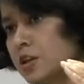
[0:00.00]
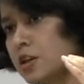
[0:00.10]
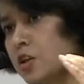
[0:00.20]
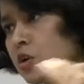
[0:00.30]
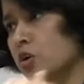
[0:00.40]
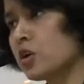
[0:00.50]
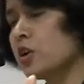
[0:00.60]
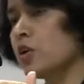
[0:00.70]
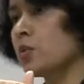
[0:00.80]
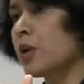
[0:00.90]

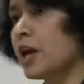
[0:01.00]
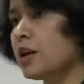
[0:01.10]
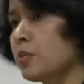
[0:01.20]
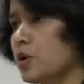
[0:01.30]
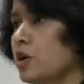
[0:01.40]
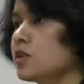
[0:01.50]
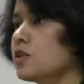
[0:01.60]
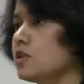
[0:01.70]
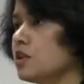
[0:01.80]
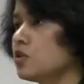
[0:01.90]
your planning
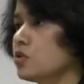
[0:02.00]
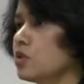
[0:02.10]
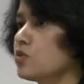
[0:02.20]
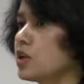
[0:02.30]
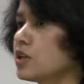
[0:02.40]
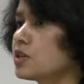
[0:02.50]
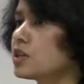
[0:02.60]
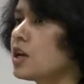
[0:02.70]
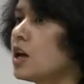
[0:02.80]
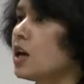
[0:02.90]
process needs to
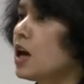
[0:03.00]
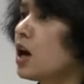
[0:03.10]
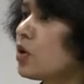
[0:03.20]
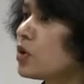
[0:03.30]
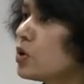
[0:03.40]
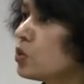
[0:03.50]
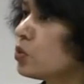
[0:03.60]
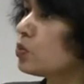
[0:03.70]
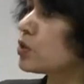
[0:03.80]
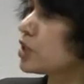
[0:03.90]
address how
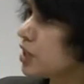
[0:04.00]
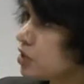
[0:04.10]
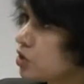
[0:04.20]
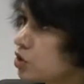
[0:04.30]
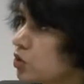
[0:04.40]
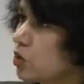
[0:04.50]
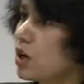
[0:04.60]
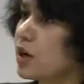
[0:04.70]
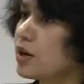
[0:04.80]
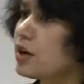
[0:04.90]
you protect your
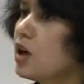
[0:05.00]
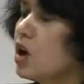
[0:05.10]
shoreline.